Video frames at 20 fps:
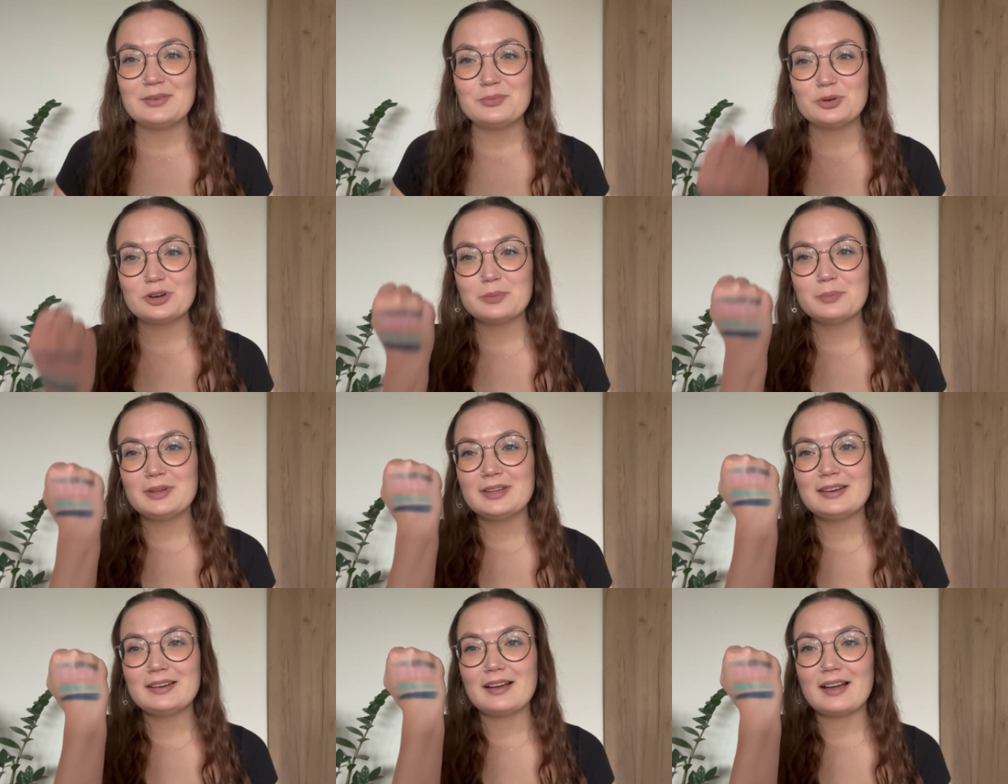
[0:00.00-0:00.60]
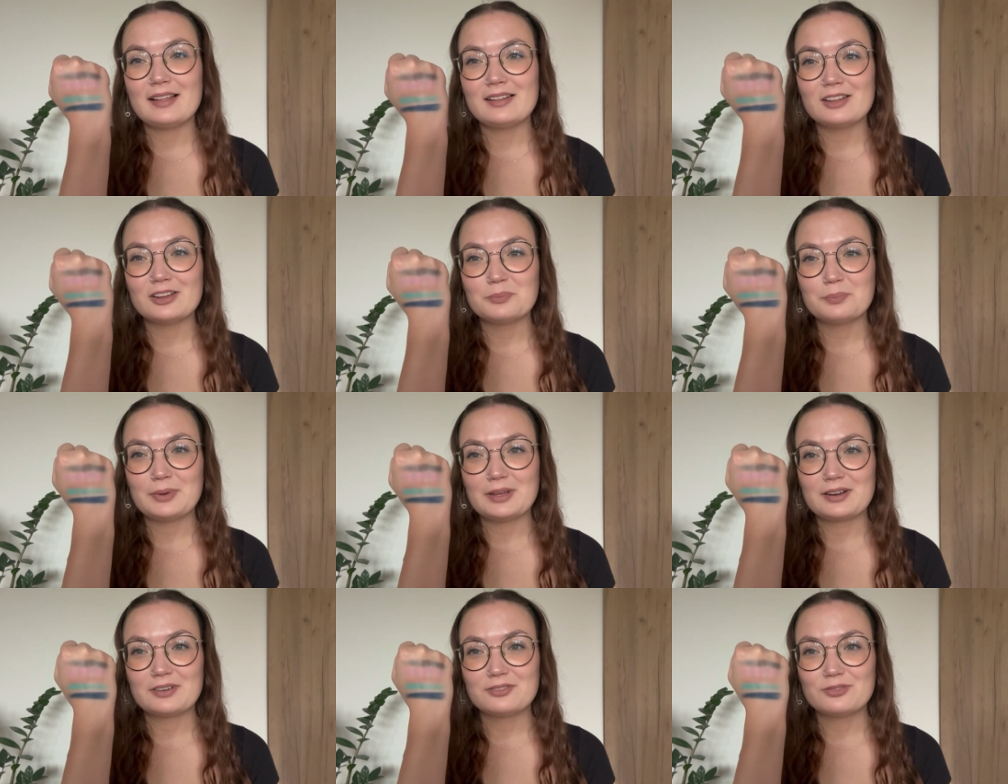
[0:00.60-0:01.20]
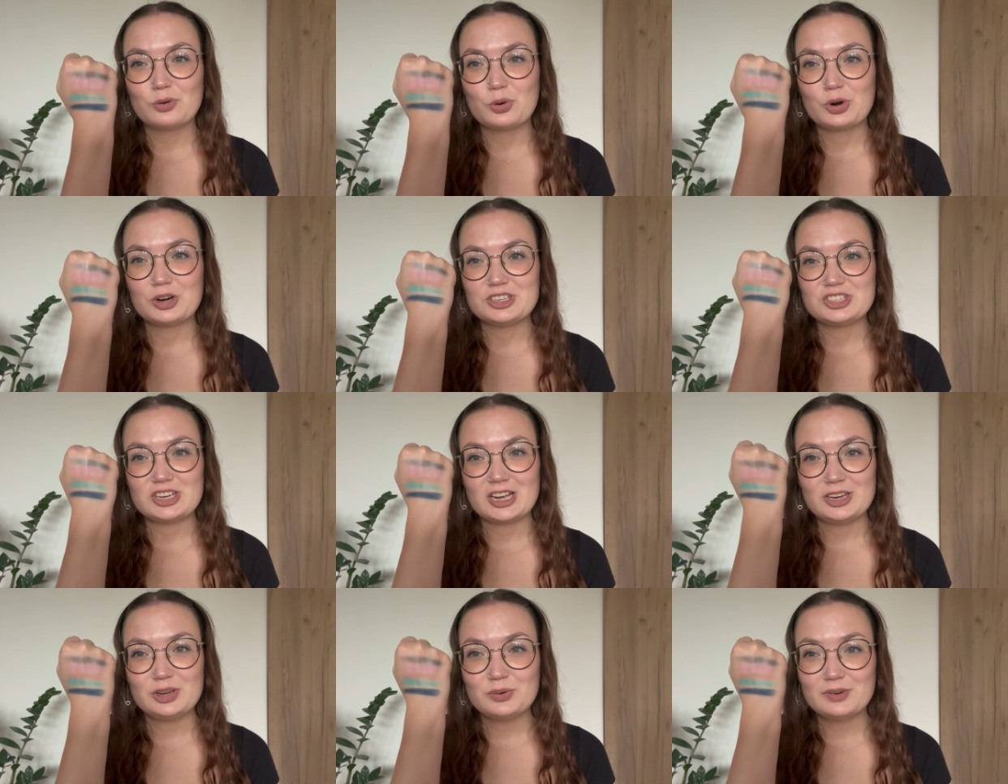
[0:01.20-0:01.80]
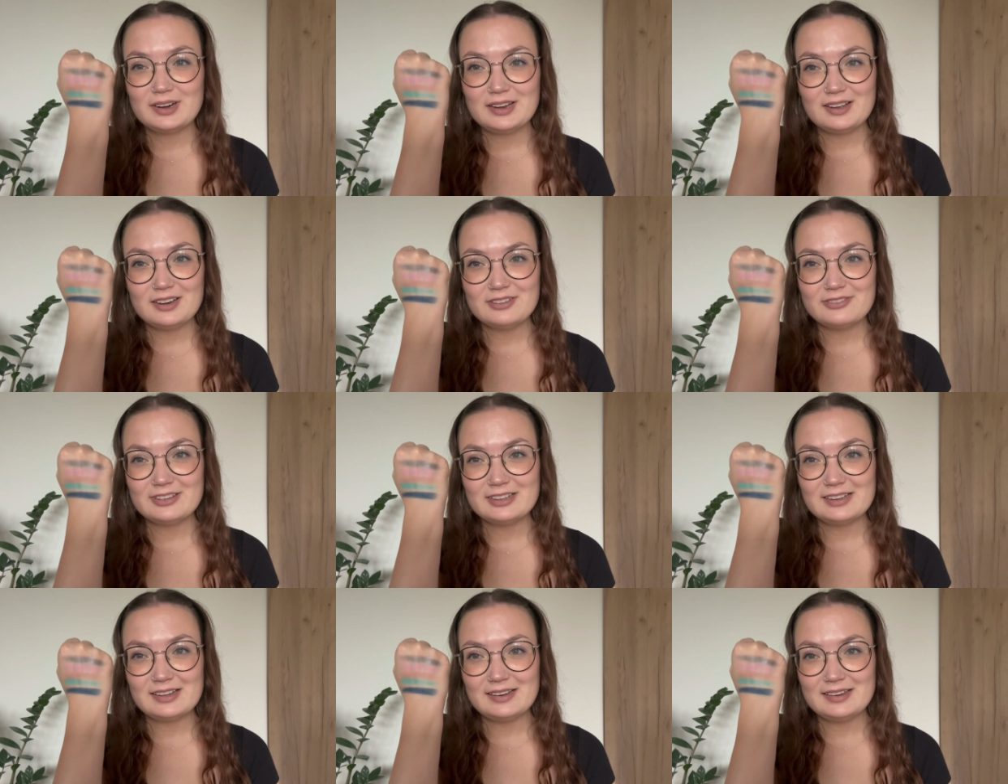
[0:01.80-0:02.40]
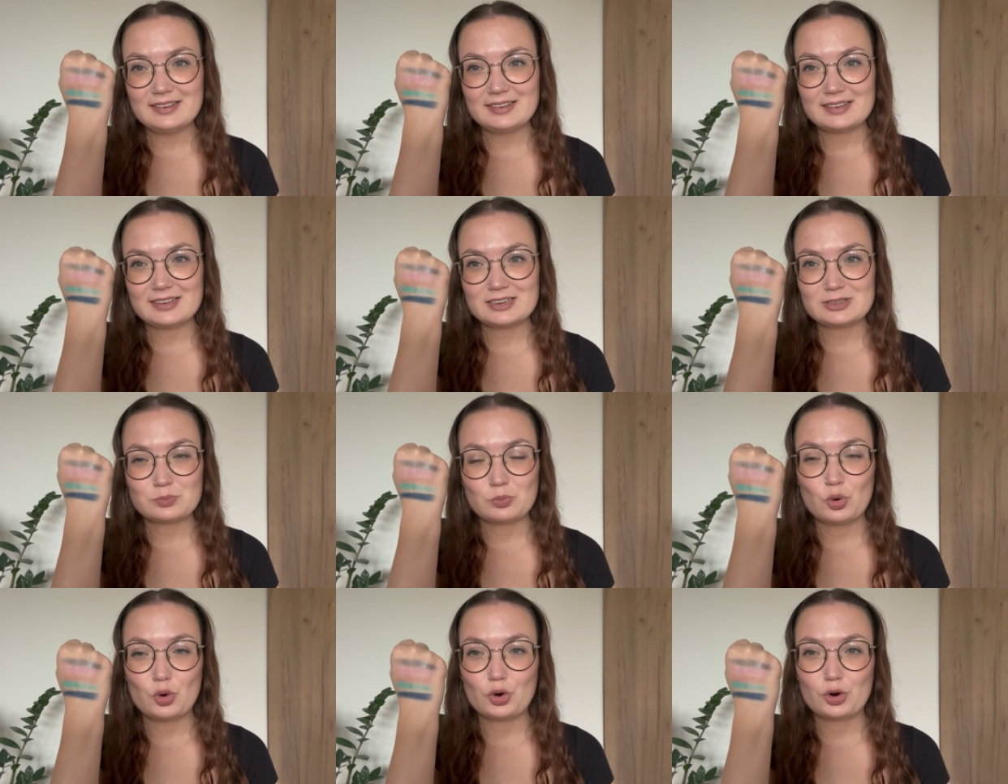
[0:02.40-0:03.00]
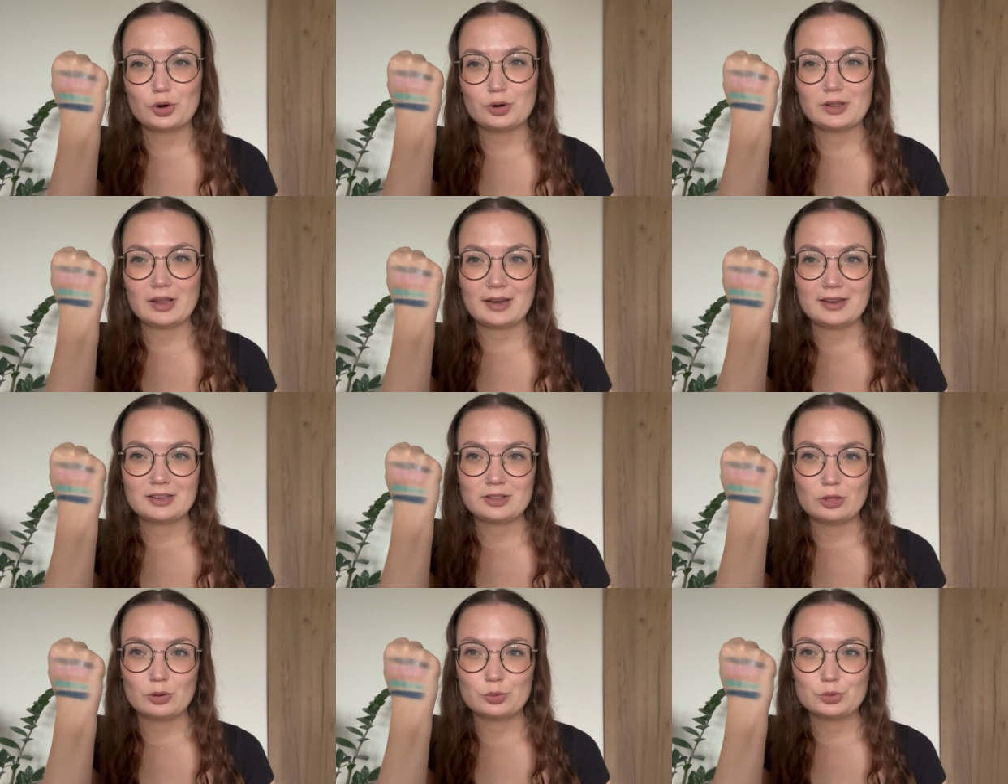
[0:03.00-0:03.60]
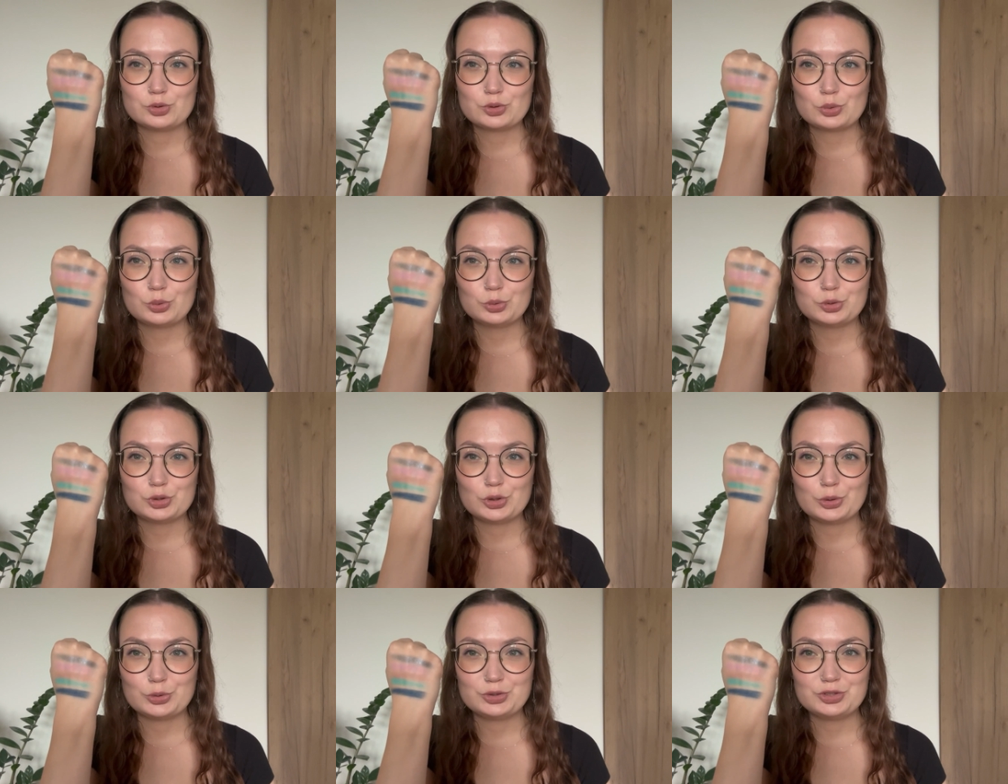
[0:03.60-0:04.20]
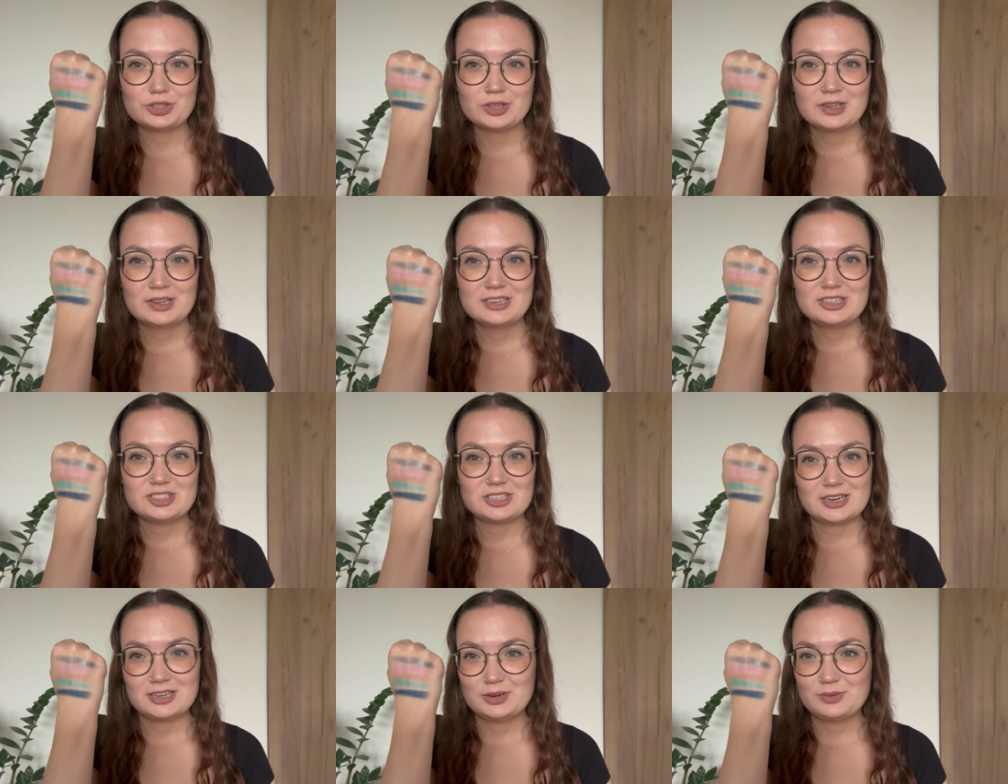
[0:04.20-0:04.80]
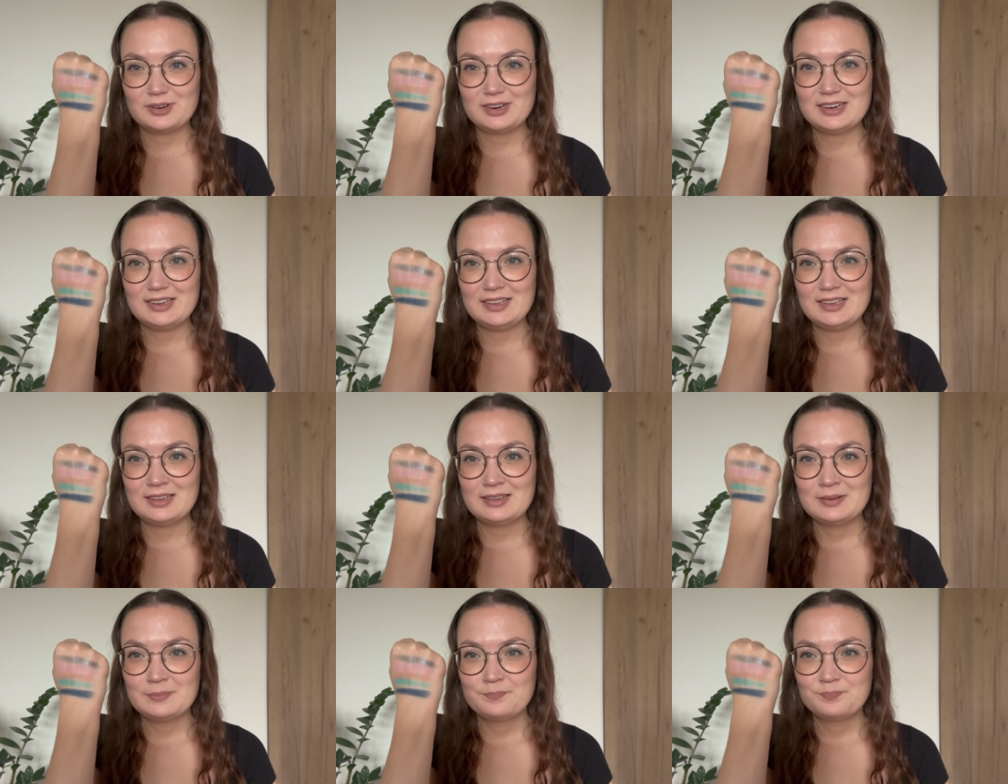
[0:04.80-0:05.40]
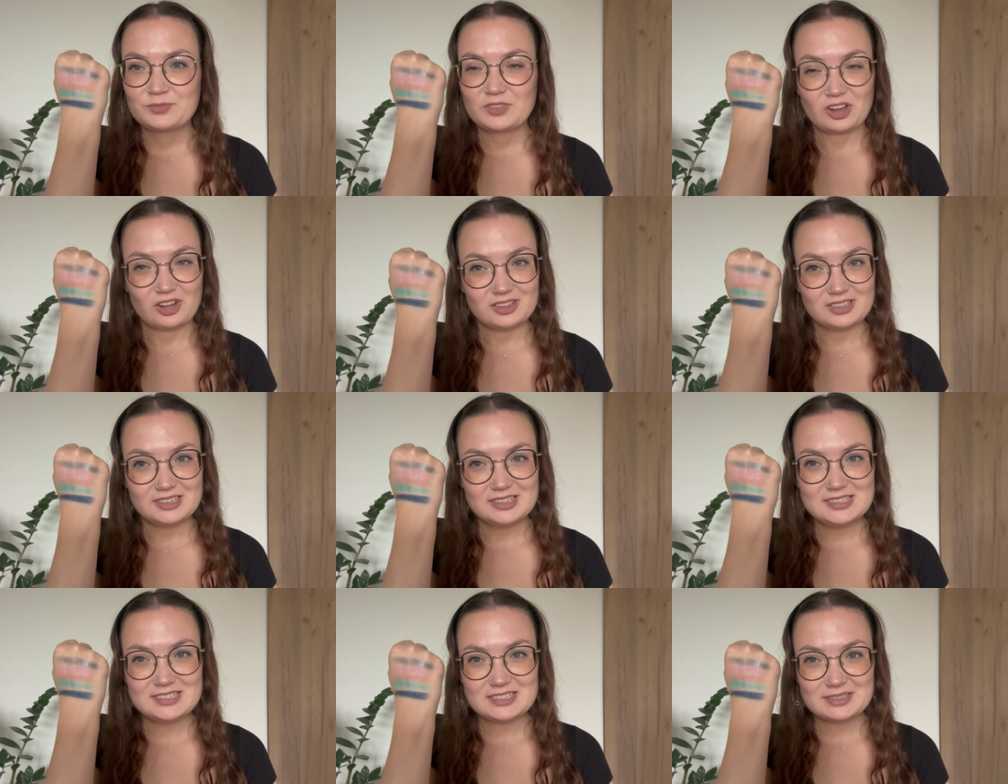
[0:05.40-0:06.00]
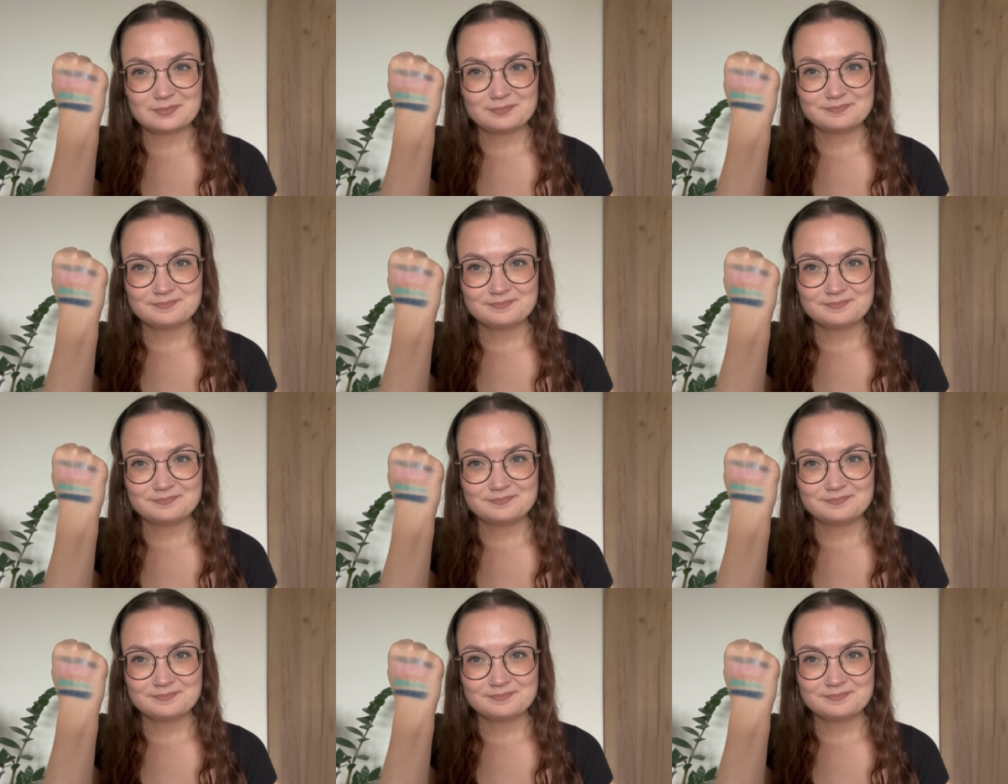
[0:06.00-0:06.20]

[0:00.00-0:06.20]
would have been a lot better for January, I feel like. It is more like those cool toned January colors.